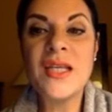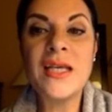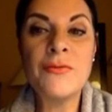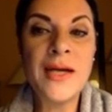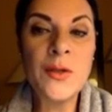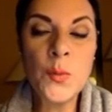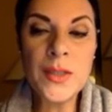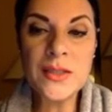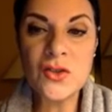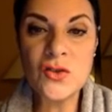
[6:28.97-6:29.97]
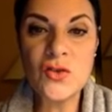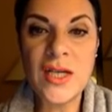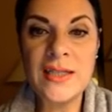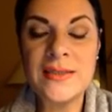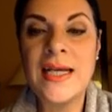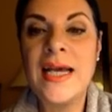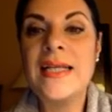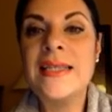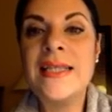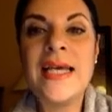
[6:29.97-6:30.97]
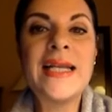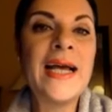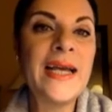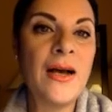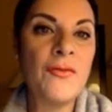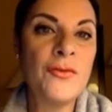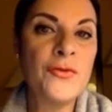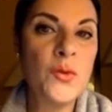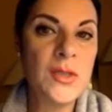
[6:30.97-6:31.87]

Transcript: If I win the trade, then I have a few